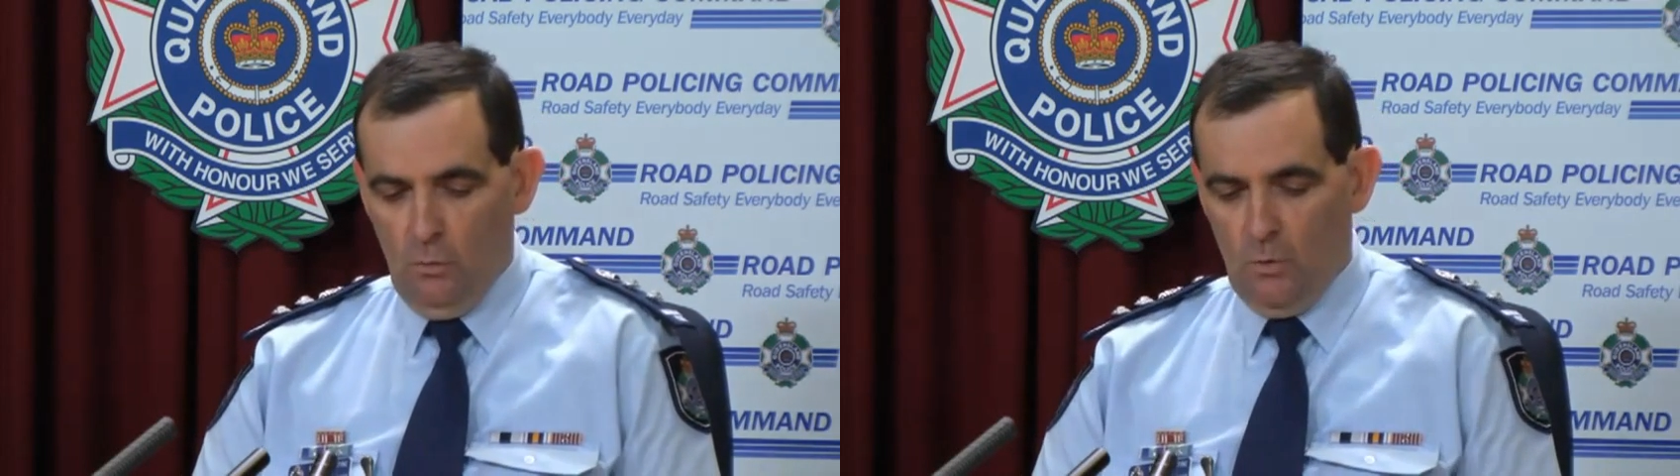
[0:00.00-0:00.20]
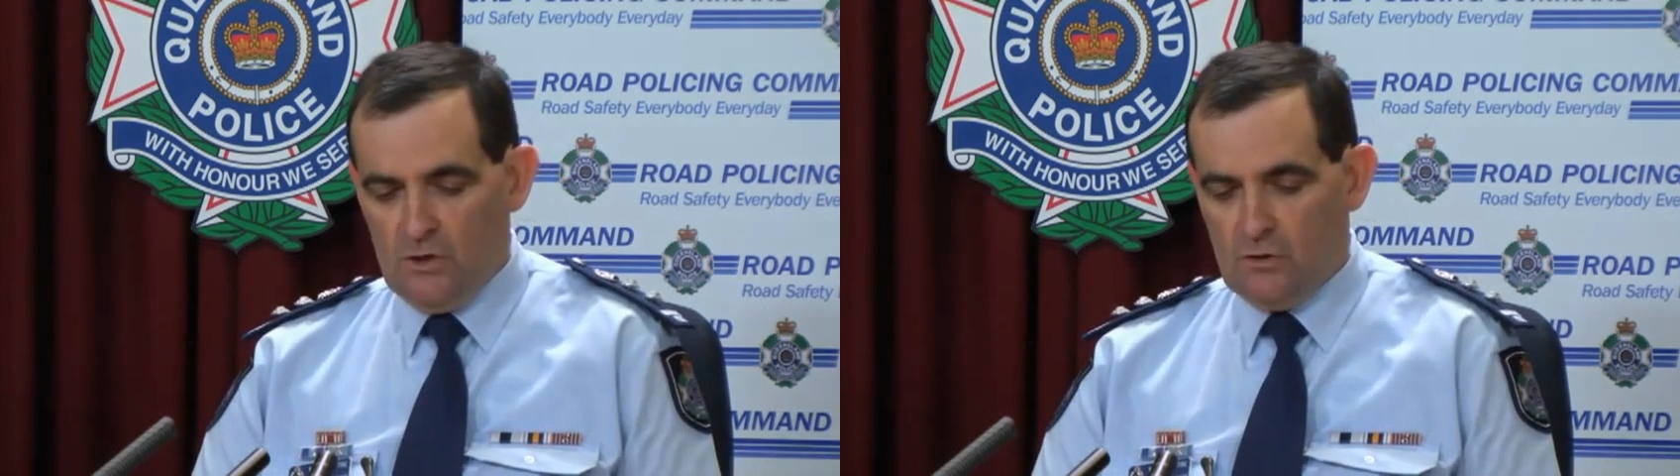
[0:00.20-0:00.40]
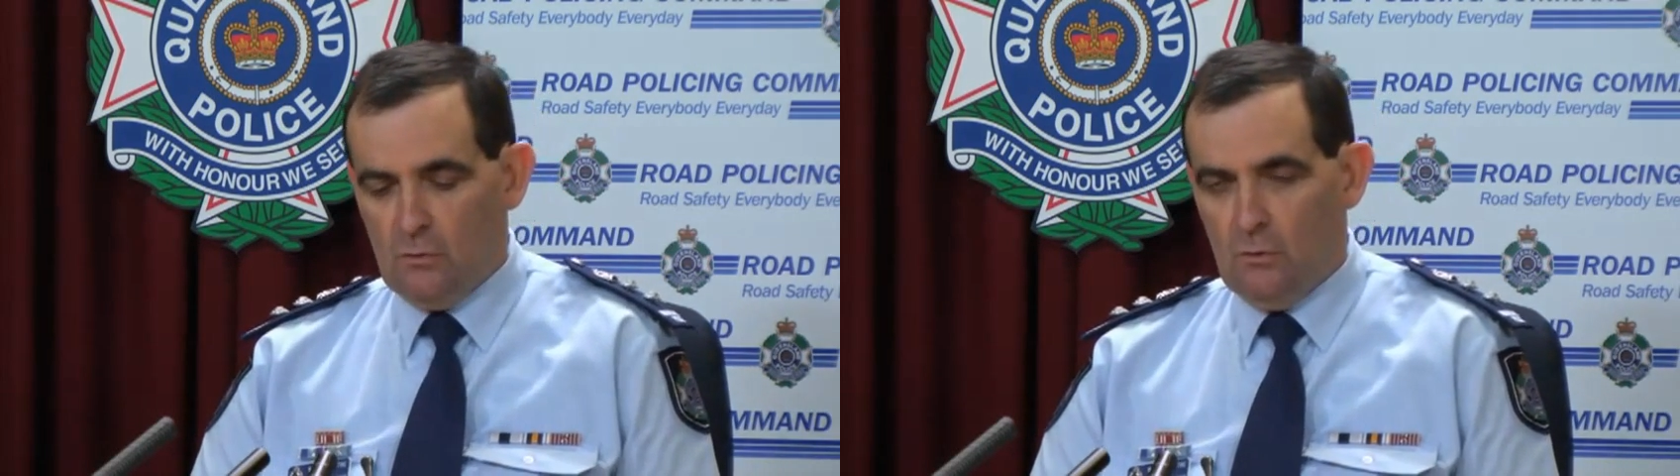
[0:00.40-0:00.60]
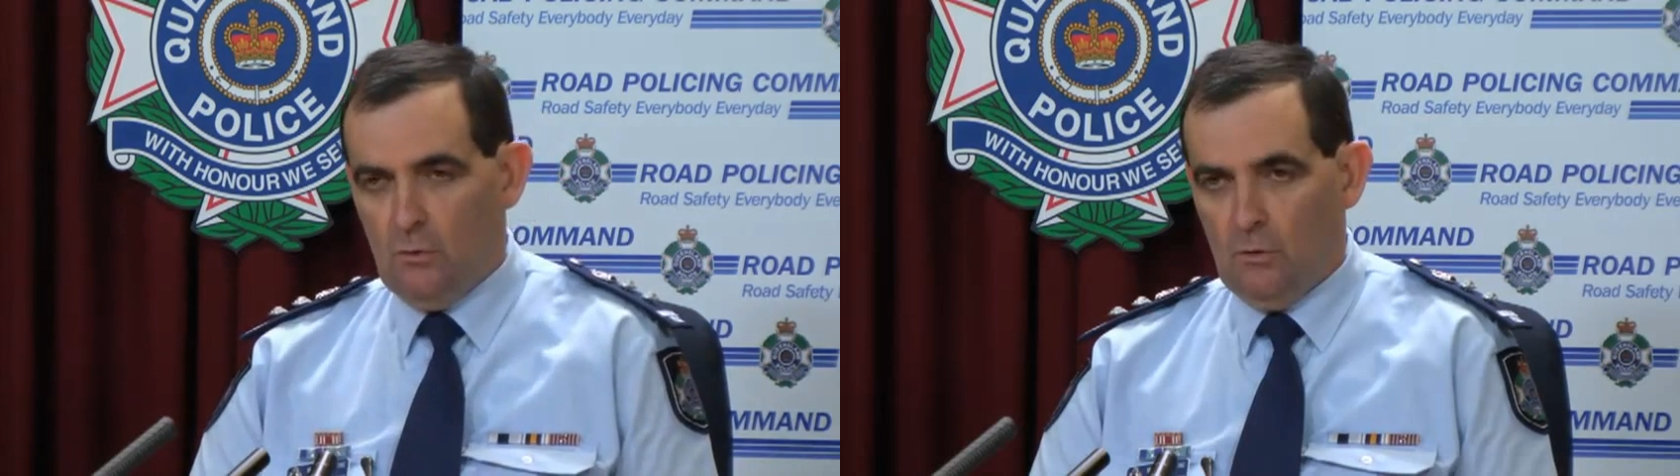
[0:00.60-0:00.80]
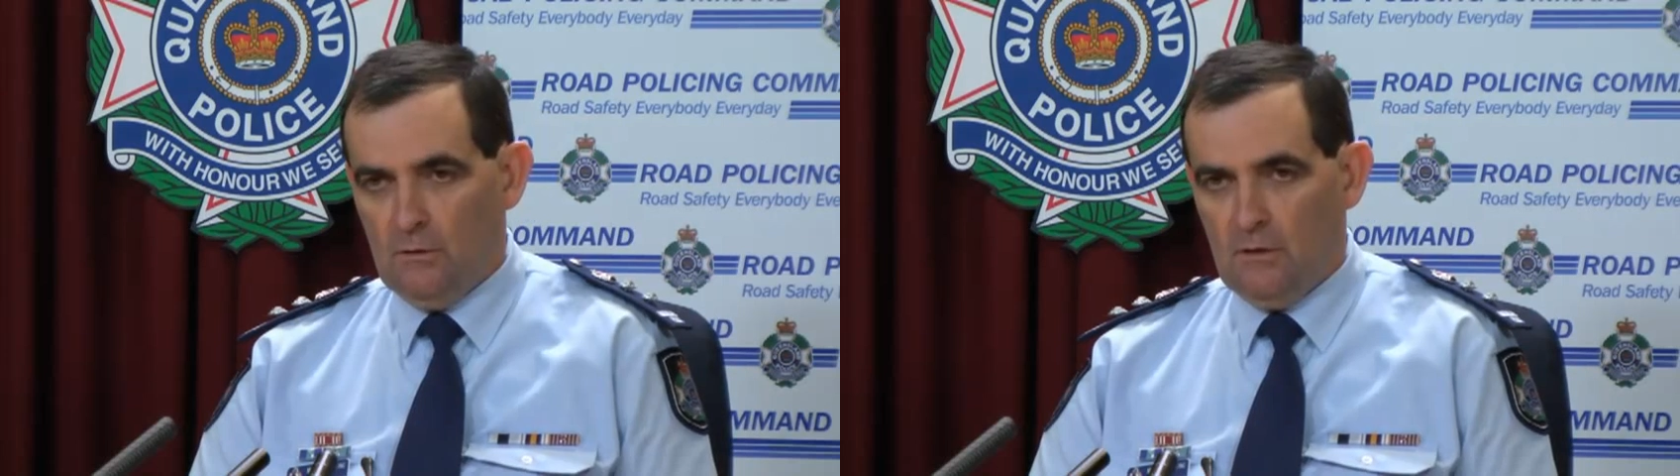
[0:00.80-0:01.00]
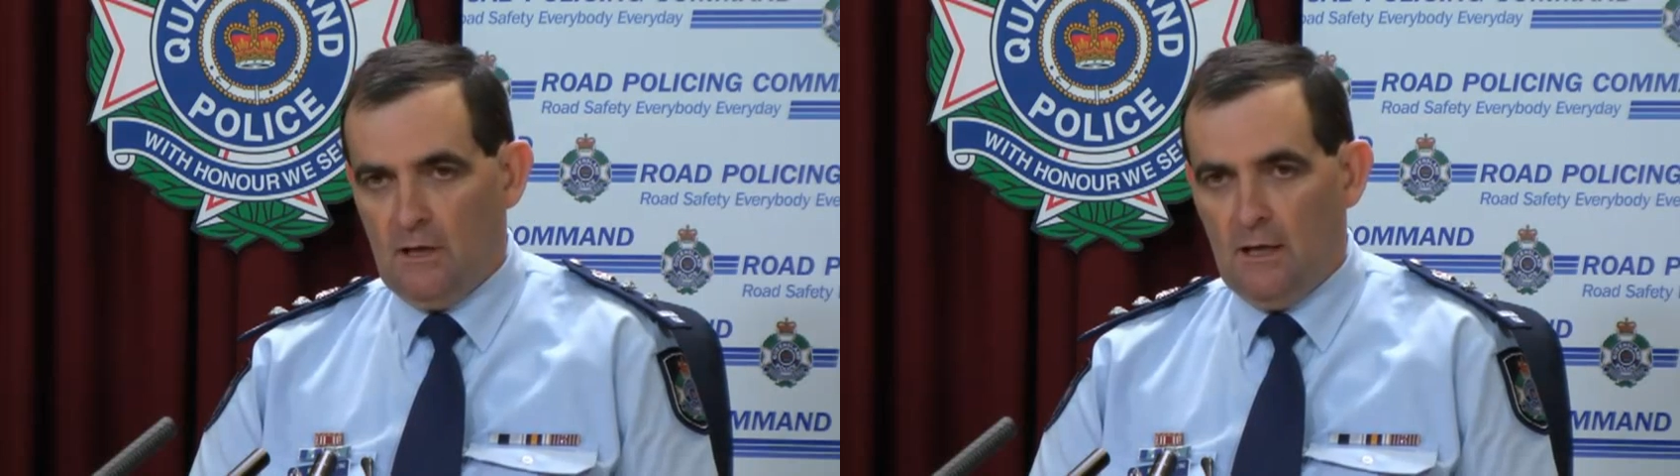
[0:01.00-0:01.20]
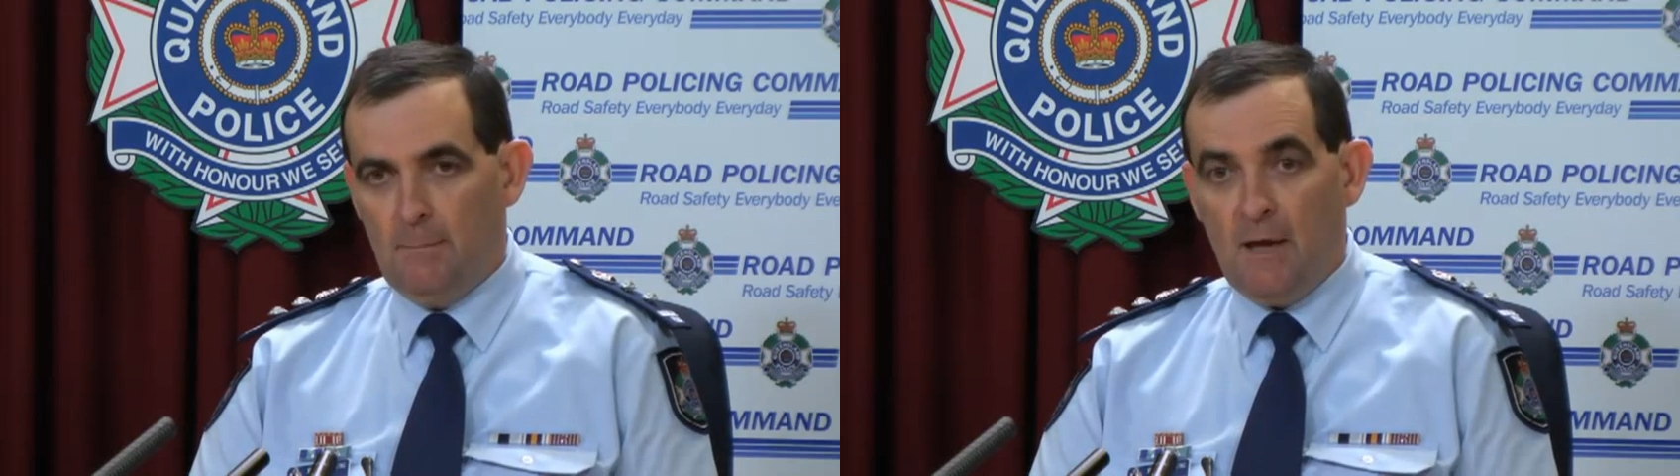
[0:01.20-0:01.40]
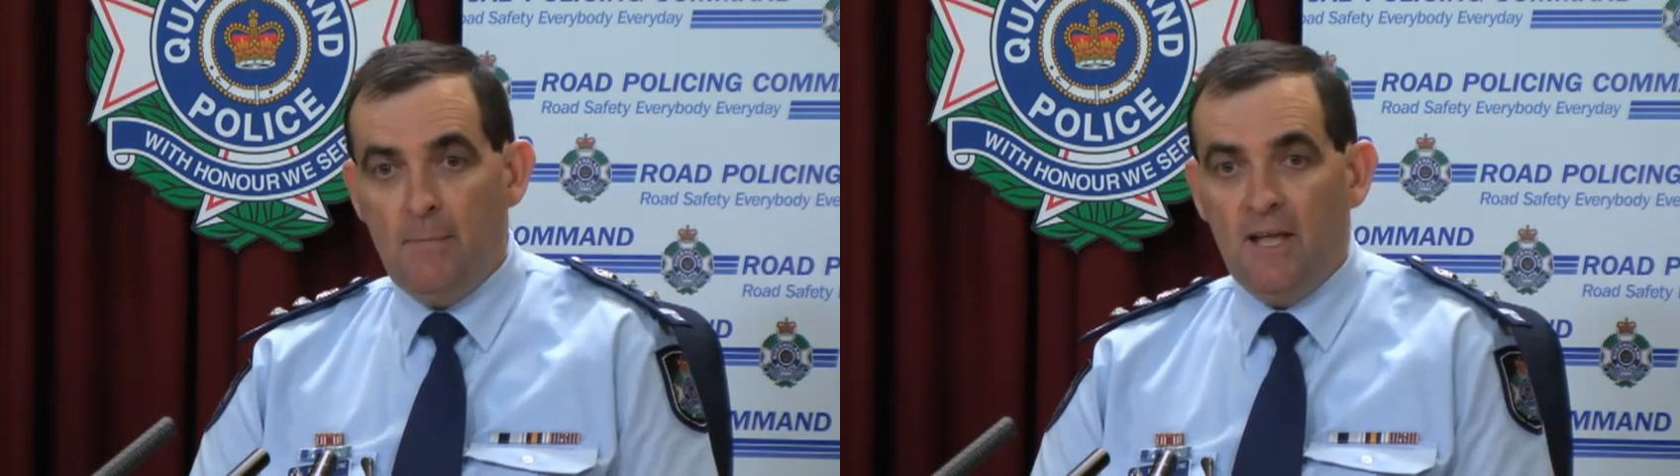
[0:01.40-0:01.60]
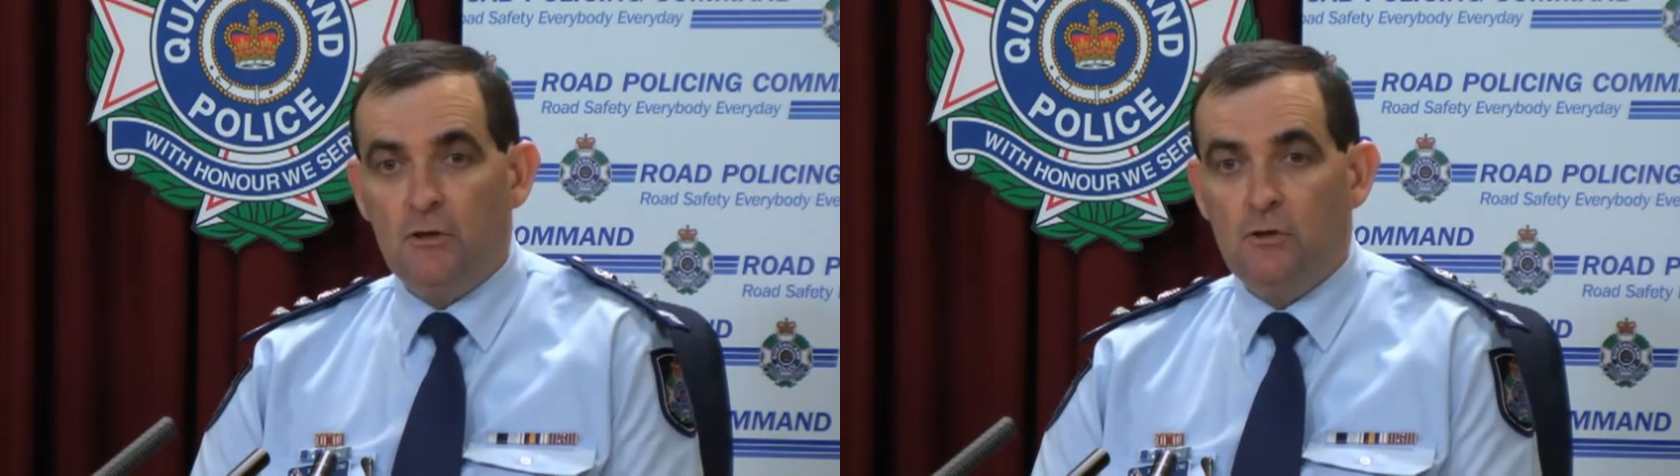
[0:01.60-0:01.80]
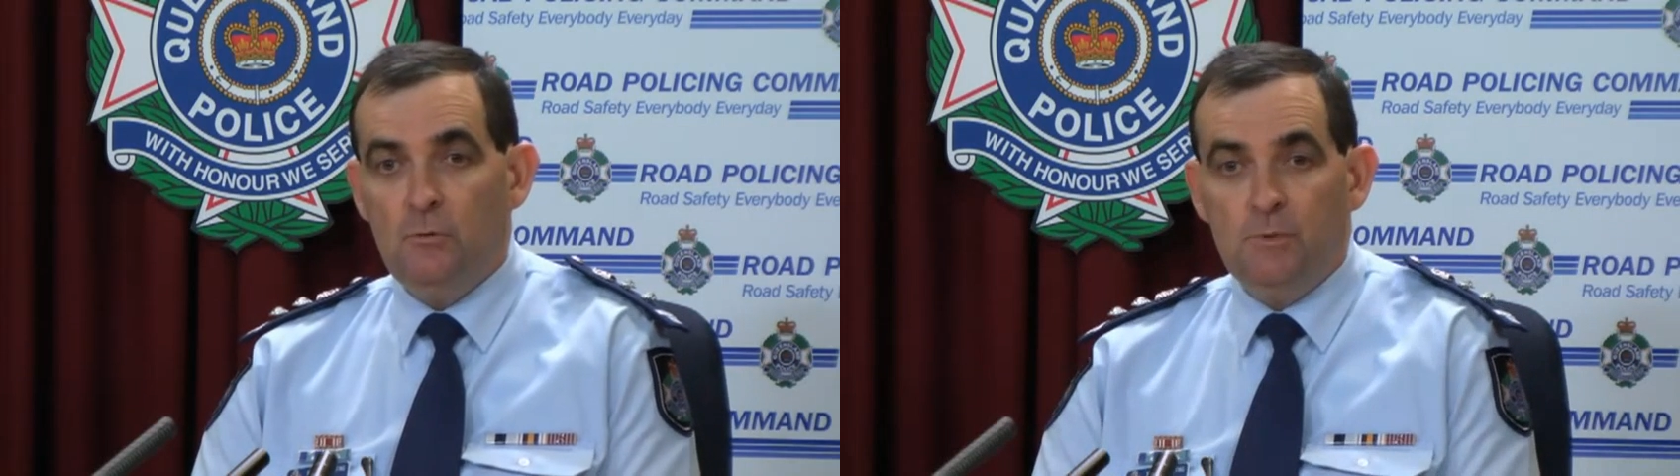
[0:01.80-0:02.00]
we saw about
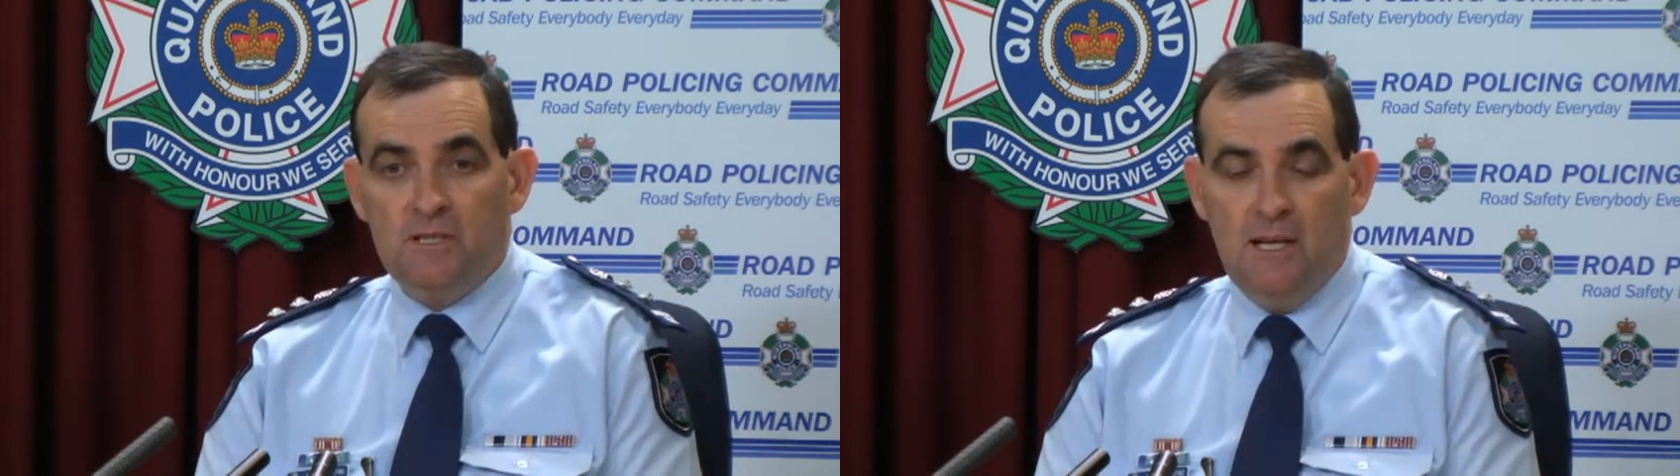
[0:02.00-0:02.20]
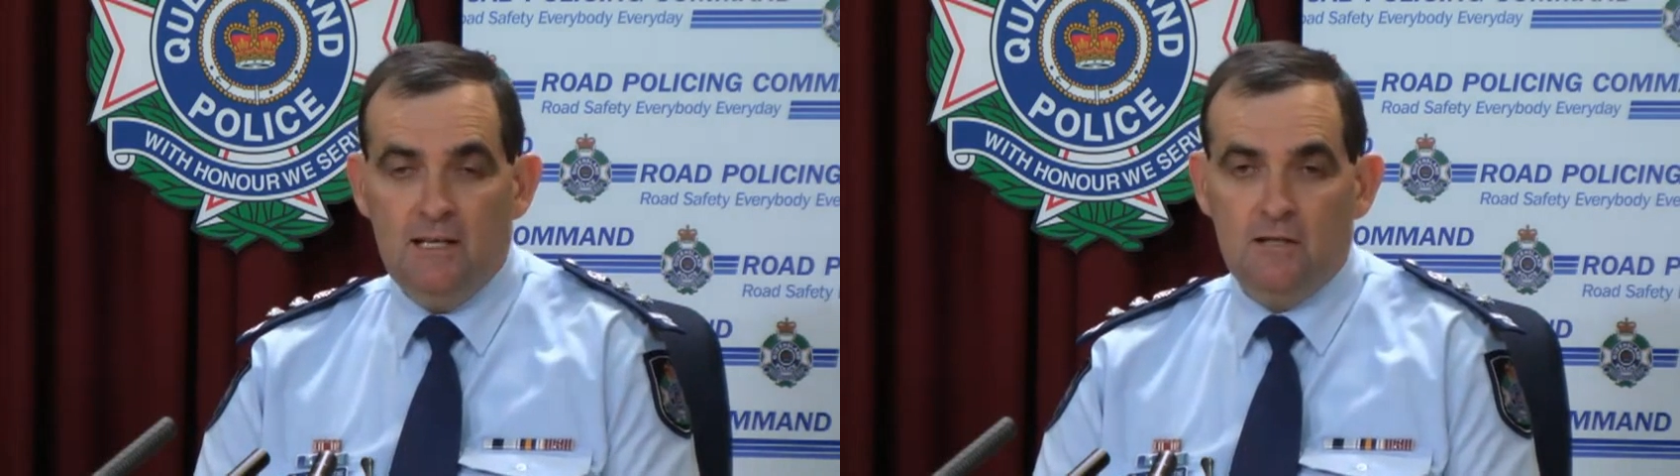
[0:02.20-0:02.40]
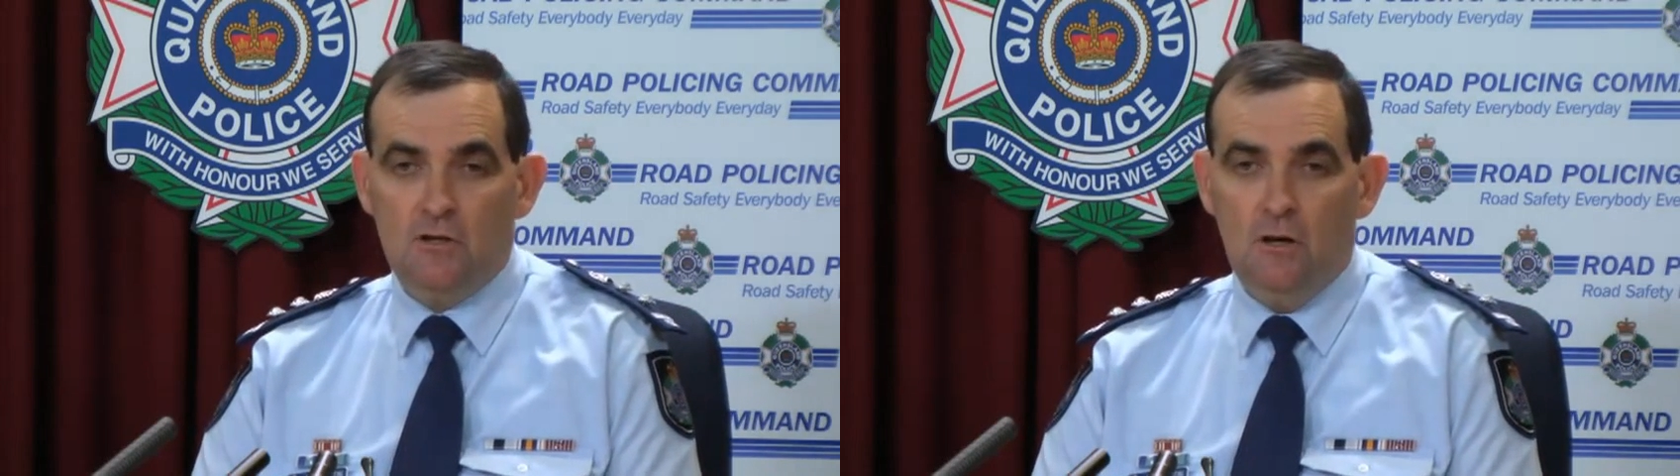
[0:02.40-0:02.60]
a 2% in